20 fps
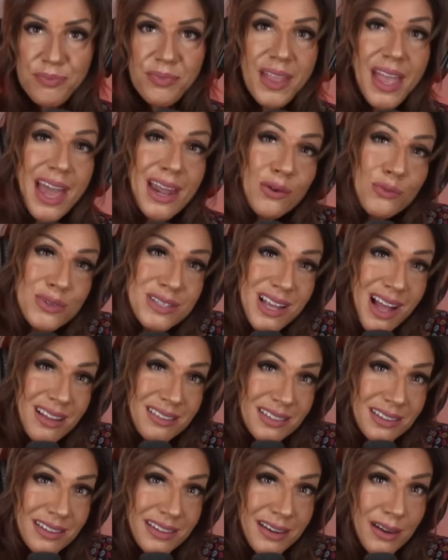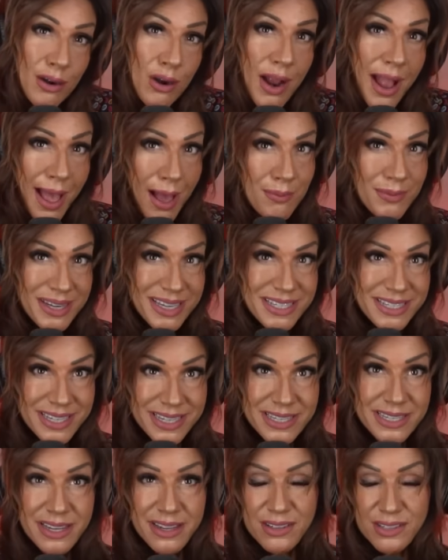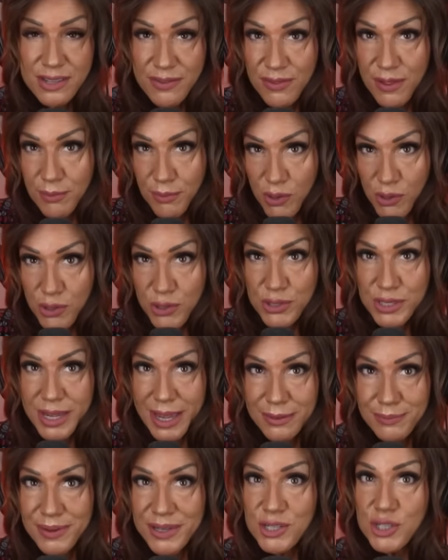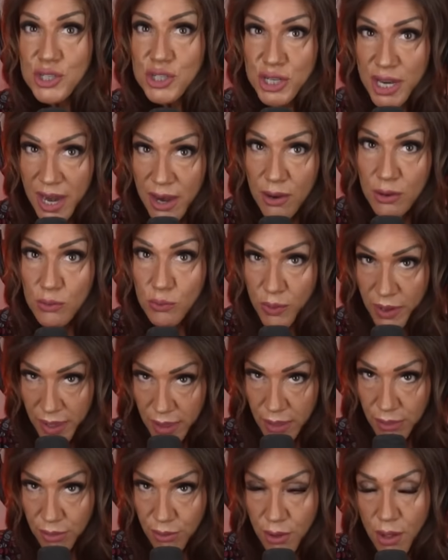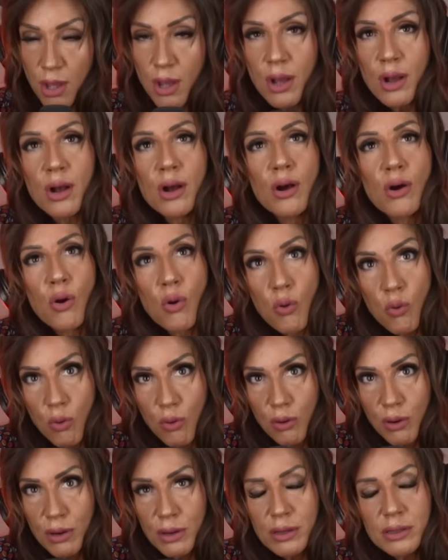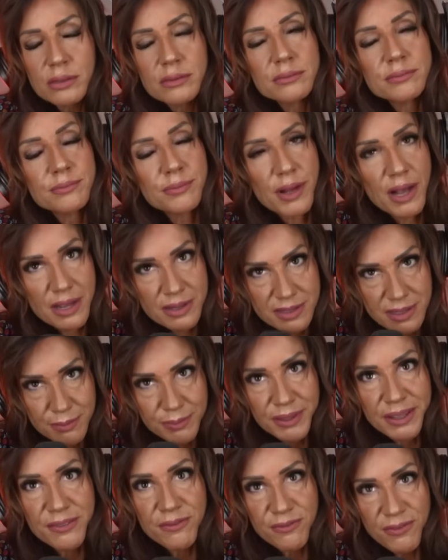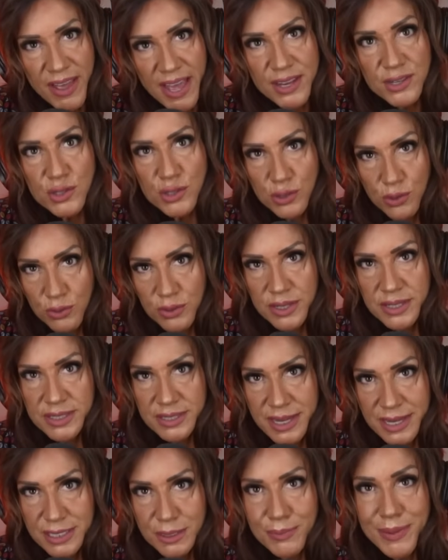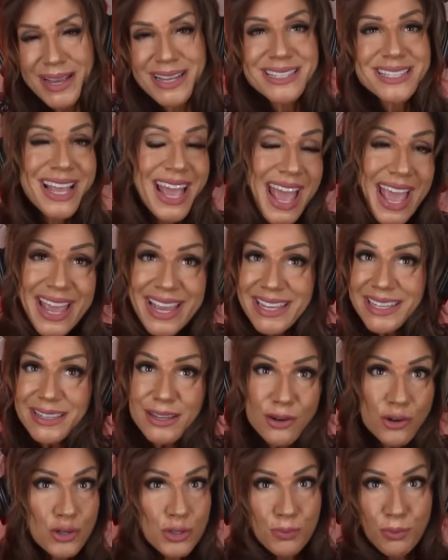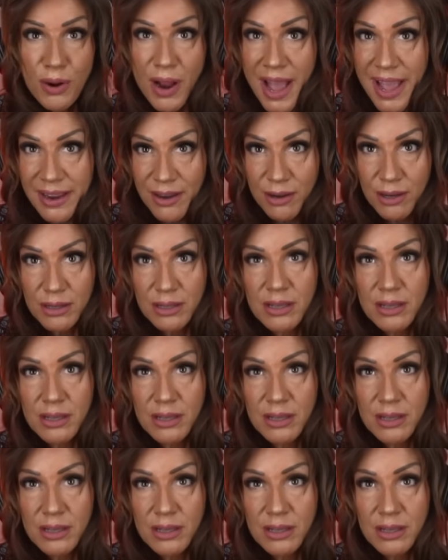and it was unclear how many details of the murders had been shared with or possibly fed to the suspects 8 years prior.